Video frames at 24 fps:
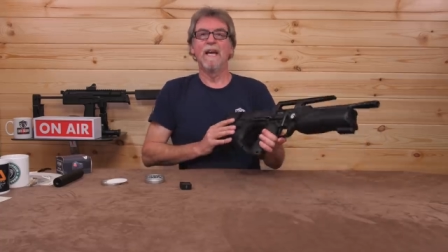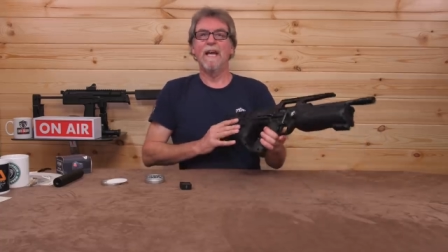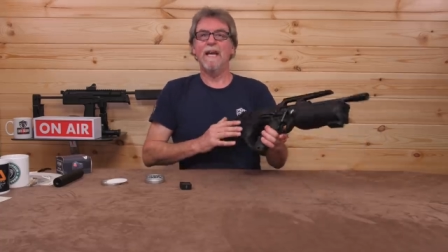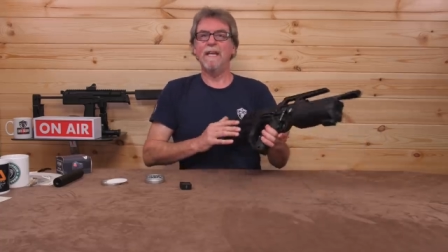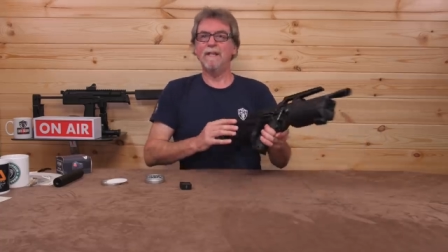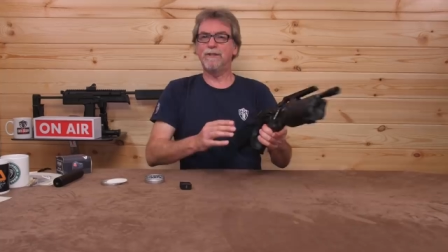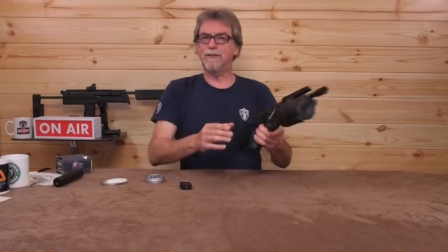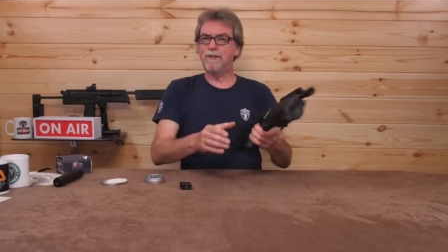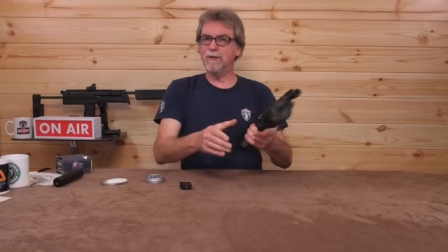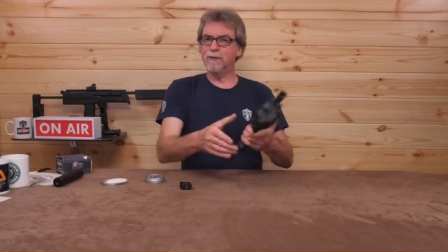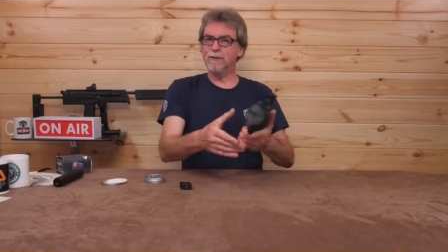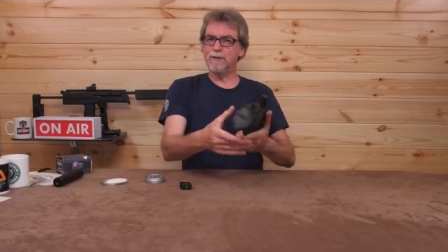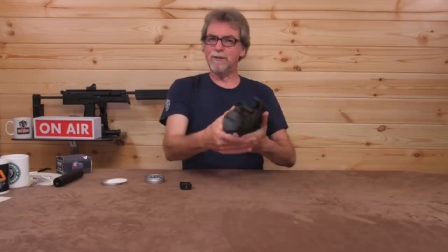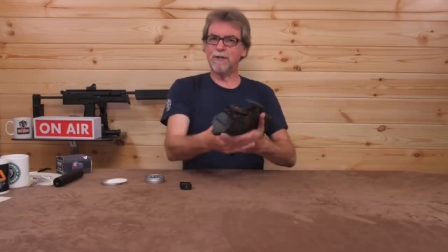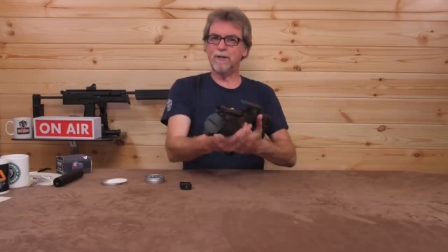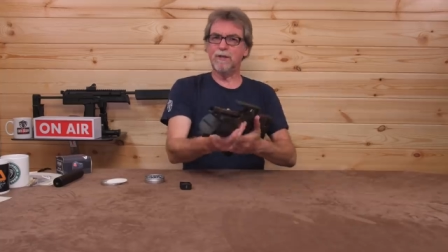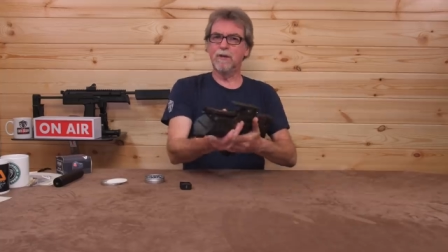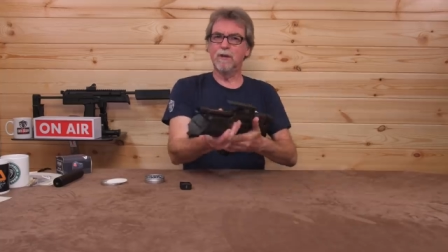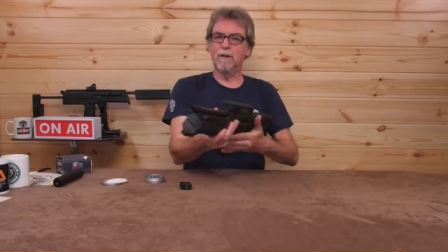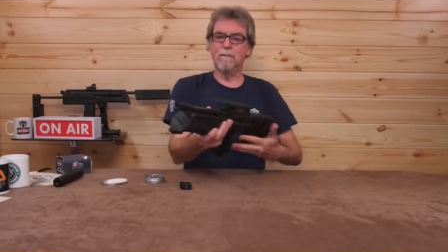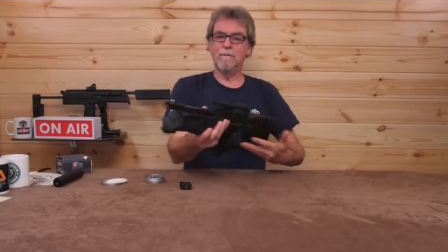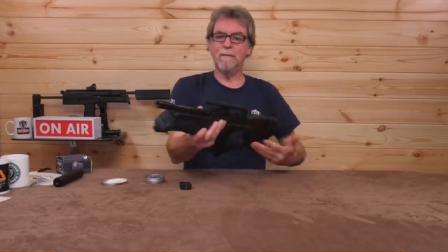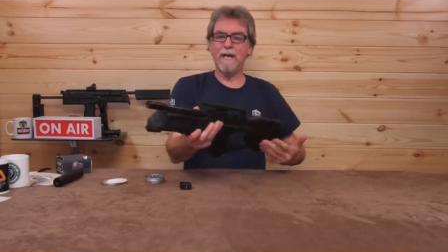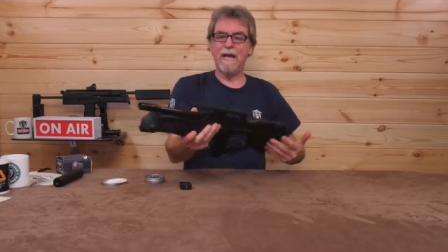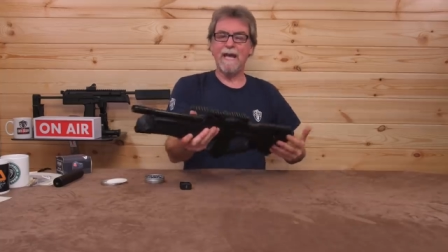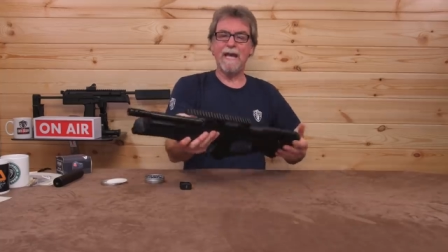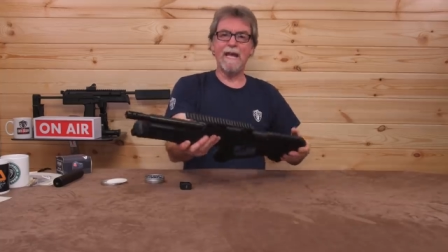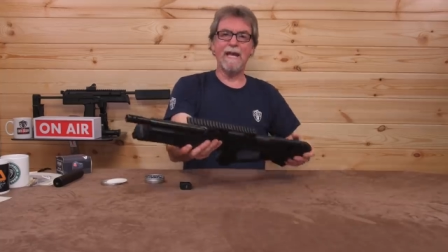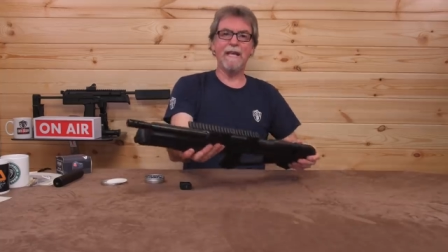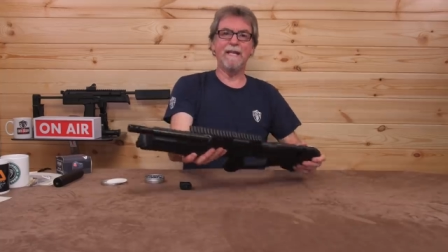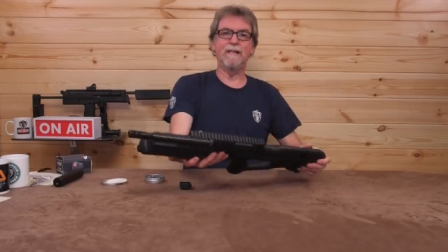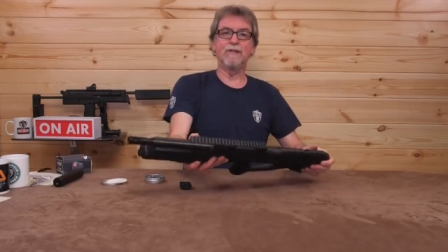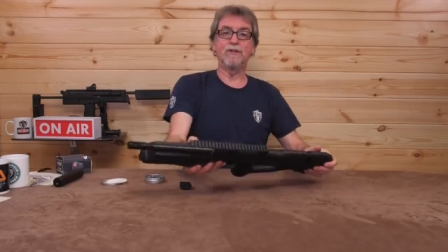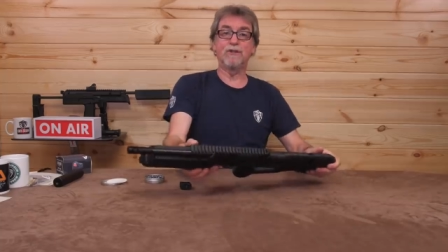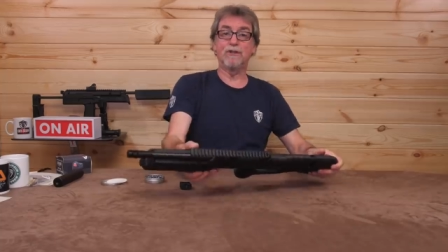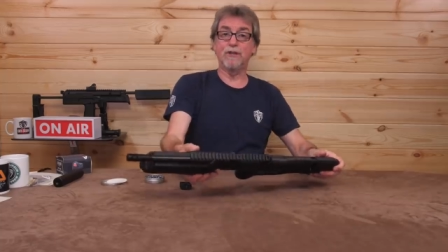It does come
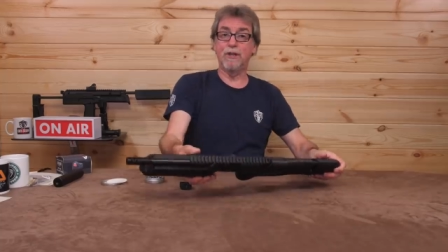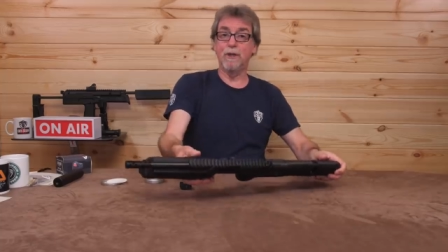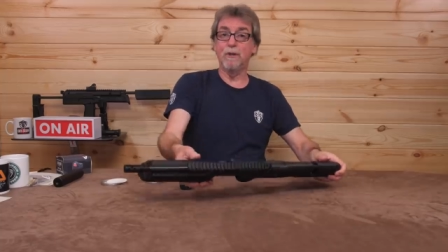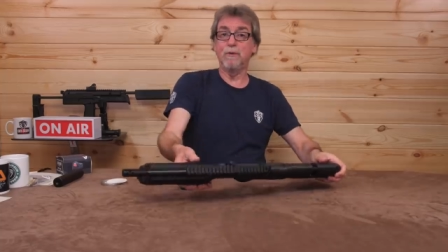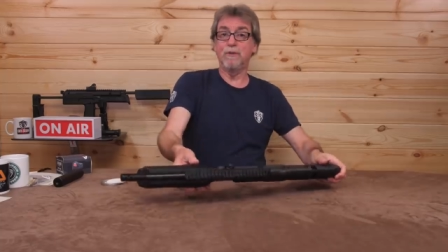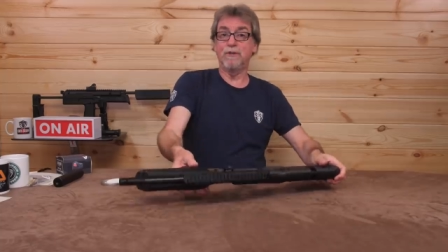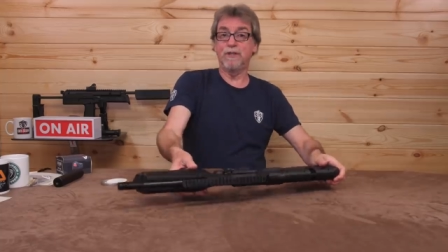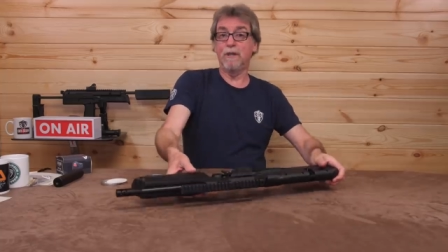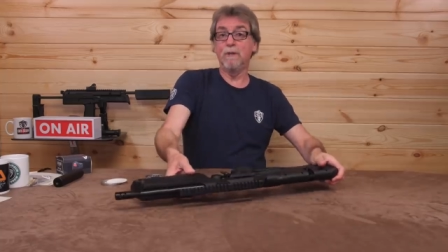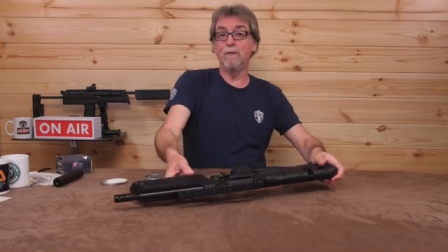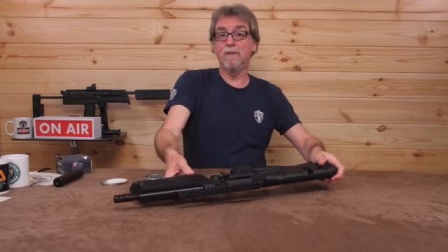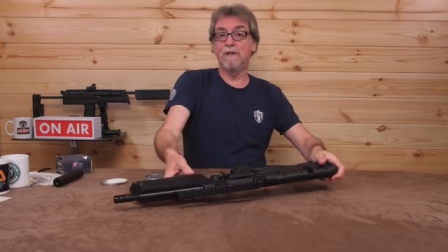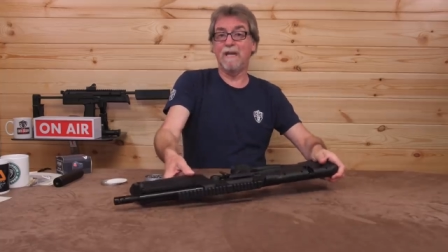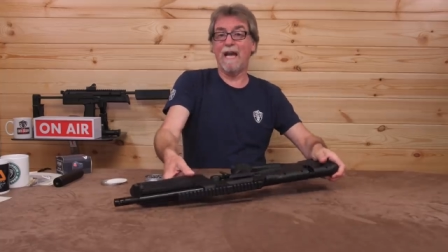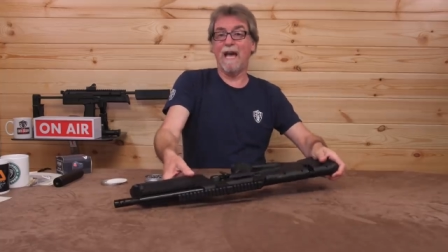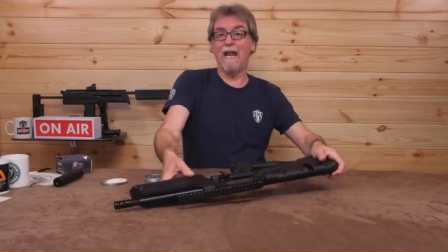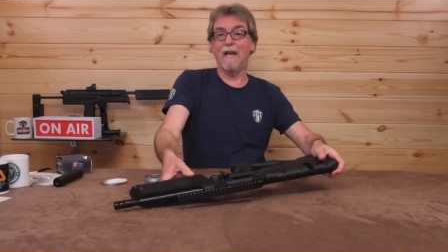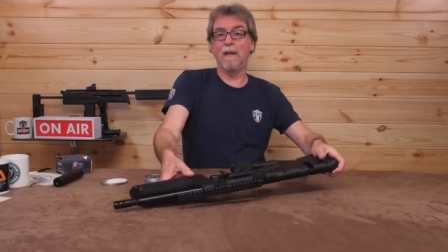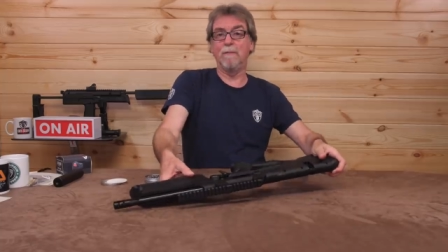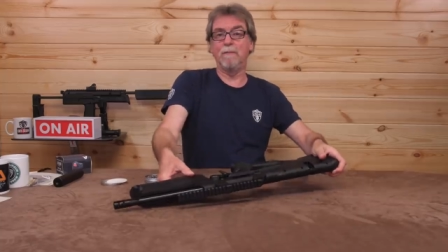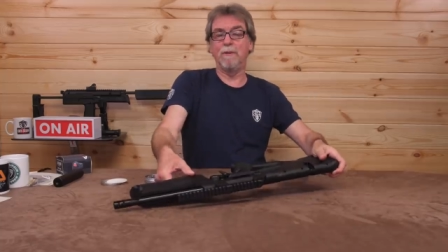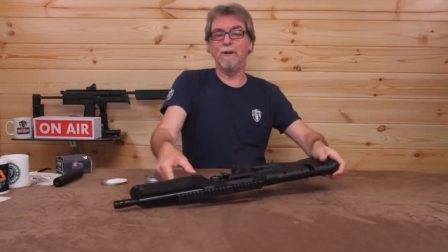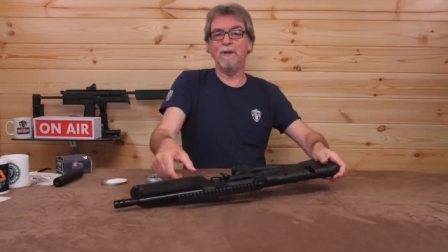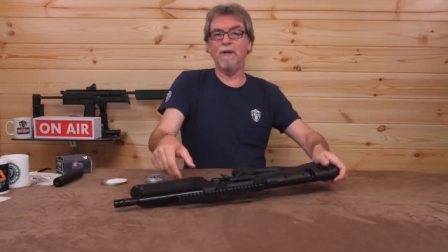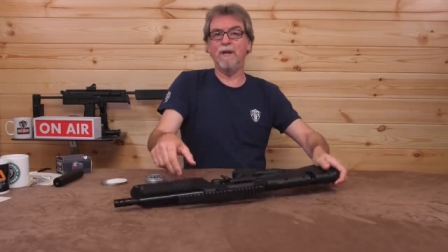in 2.2 caliber,